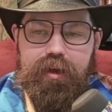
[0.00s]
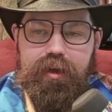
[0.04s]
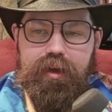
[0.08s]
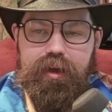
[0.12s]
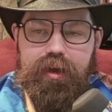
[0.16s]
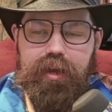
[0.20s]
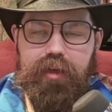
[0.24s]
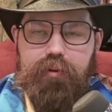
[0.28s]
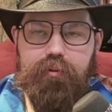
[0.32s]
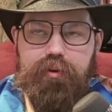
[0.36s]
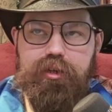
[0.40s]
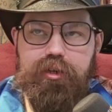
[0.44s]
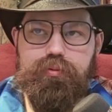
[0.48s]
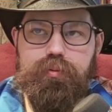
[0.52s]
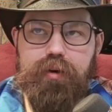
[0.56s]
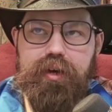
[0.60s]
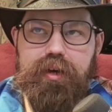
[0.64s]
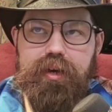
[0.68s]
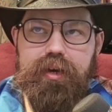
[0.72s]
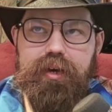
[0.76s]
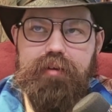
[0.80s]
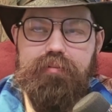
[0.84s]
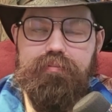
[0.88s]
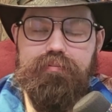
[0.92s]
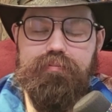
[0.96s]
Any which
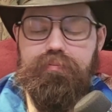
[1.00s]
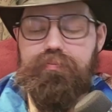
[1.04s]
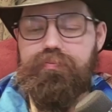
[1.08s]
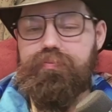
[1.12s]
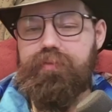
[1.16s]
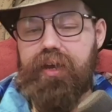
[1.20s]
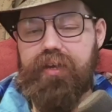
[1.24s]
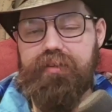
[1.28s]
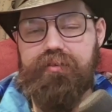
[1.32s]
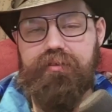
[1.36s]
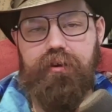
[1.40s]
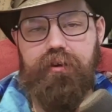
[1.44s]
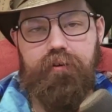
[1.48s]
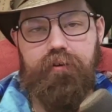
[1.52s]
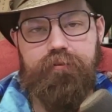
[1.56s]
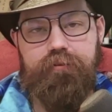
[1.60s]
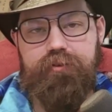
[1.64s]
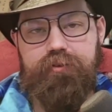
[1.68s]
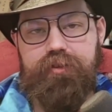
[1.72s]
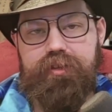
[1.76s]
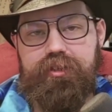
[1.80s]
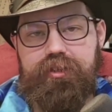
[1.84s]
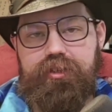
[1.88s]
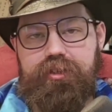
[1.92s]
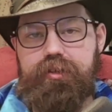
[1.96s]
way, that's all
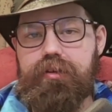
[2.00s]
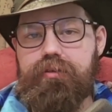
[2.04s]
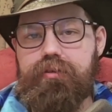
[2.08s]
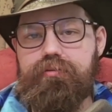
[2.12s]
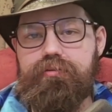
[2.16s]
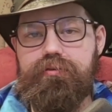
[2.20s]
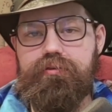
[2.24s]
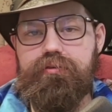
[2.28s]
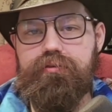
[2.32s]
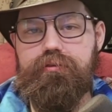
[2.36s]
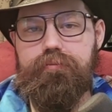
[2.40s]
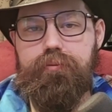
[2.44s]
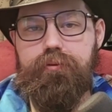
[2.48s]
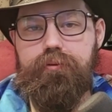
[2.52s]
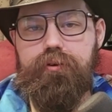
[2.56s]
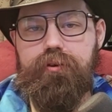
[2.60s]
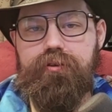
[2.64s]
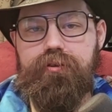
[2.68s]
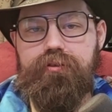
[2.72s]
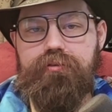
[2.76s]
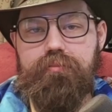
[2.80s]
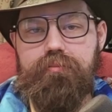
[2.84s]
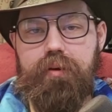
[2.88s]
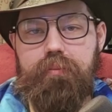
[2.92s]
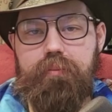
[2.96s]
for this General's
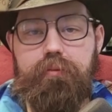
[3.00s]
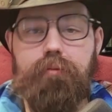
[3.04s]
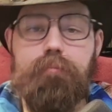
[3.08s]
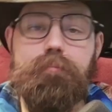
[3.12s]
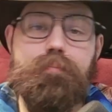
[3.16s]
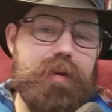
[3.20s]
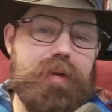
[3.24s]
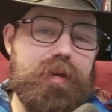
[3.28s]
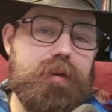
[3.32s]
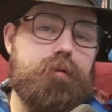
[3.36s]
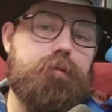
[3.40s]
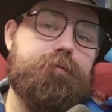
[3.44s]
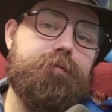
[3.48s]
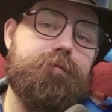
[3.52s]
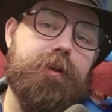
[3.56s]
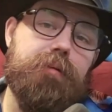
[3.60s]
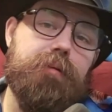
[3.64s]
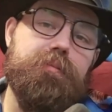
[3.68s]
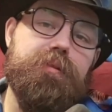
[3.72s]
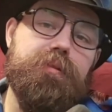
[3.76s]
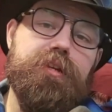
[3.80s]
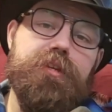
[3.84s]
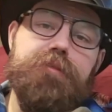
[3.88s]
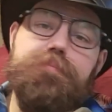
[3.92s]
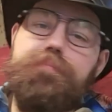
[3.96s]
Report. Remember, be your
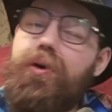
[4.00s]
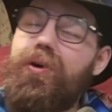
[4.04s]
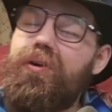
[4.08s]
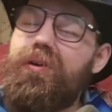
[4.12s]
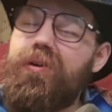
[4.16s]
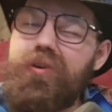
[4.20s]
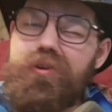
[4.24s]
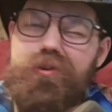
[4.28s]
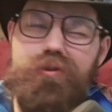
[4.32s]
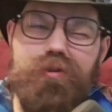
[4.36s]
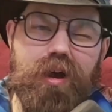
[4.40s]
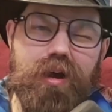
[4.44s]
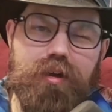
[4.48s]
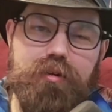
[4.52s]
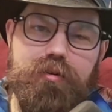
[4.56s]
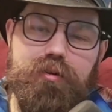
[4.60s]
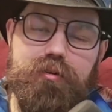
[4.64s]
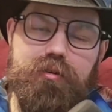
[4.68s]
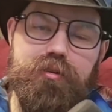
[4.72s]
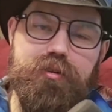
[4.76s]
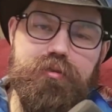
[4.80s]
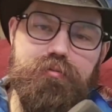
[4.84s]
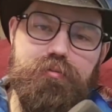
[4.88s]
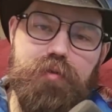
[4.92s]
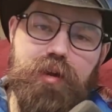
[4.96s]
family's bard. Do not
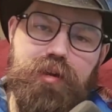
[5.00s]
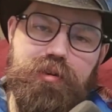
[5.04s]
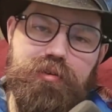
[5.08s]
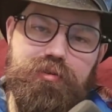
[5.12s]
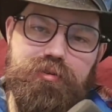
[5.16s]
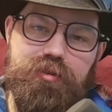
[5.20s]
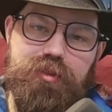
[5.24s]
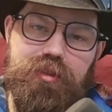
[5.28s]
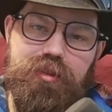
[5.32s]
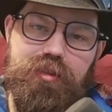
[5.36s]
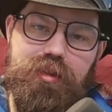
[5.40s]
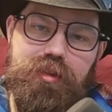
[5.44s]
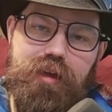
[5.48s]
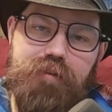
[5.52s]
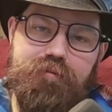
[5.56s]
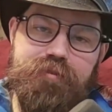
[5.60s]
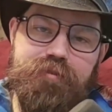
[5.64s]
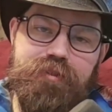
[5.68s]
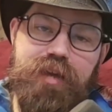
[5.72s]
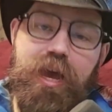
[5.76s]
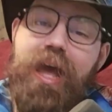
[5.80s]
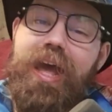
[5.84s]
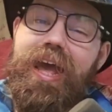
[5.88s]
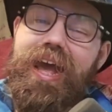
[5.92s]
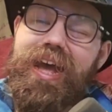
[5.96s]
turn to the right or to the
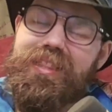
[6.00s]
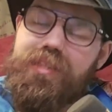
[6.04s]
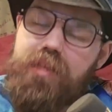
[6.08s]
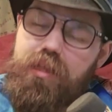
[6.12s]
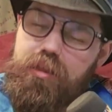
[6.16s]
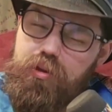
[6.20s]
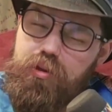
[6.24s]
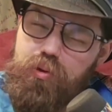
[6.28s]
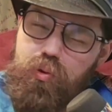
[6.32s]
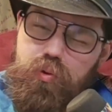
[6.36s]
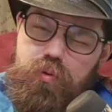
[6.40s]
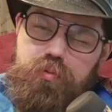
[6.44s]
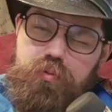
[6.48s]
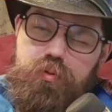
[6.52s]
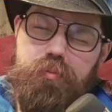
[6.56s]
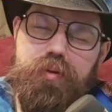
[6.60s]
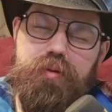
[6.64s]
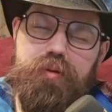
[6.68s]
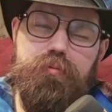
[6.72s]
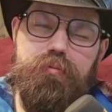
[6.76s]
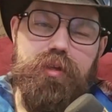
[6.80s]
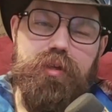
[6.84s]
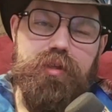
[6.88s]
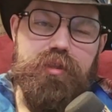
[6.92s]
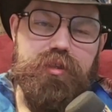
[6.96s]
left, and the Lord will
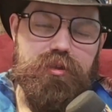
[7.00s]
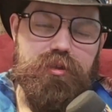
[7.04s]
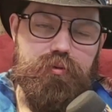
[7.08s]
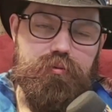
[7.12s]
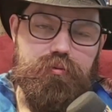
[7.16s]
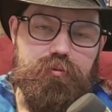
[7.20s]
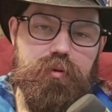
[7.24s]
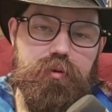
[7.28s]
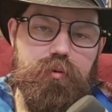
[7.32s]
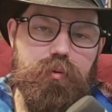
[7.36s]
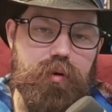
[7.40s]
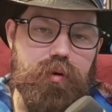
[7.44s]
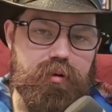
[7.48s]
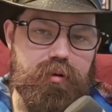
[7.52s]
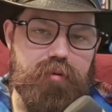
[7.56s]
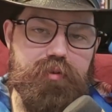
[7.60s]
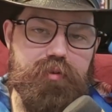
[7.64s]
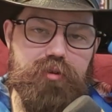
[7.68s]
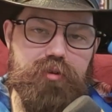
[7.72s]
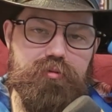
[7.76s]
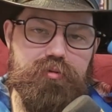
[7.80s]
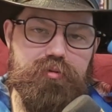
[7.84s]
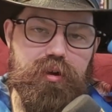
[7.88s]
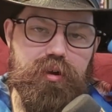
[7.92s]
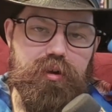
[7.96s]
be with you wherever
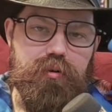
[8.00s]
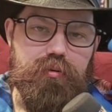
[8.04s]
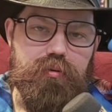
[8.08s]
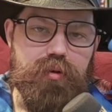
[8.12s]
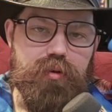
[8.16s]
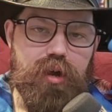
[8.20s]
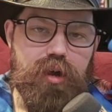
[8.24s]
you go.